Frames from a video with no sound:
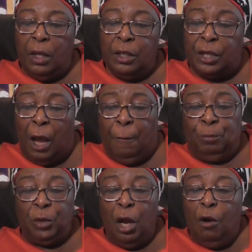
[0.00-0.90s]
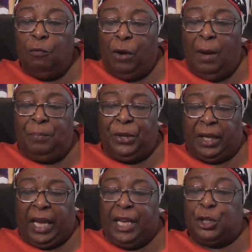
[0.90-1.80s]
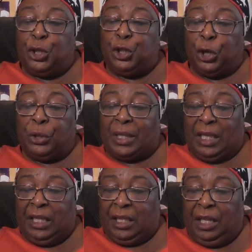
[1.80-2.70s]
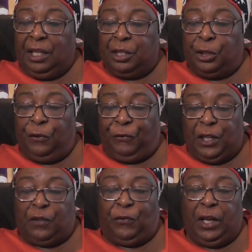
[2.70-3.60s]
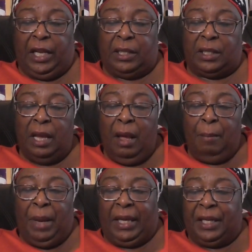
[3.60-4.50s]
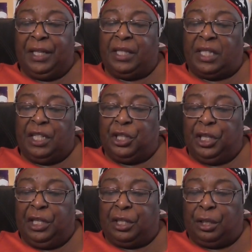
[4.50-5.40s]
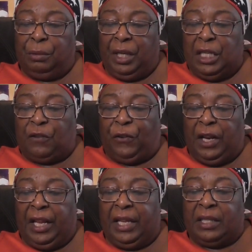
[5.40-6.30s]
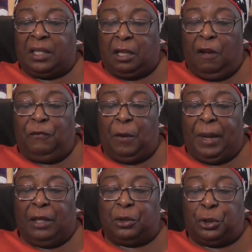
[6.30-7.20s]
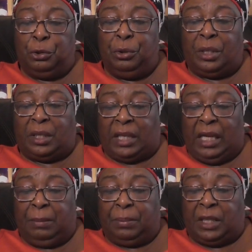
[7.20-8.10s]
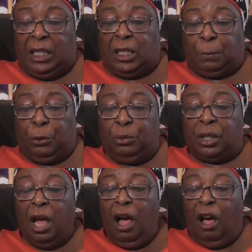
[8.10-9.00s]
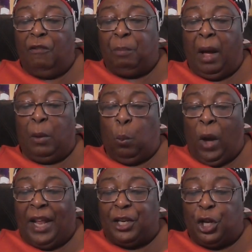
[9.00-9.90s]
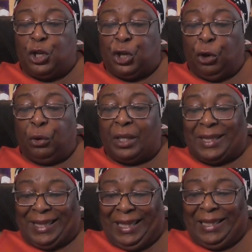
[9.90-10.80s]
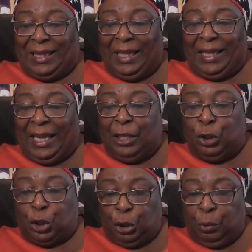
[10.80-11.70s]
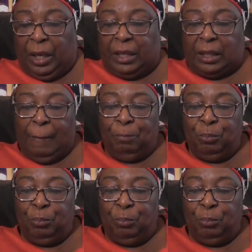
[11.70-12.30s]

So, rub the Cajun jerk seasoning into the fish fillets. Make an incision into each fillet and stuff about two teaspoons of my wet jerk seasoning into it.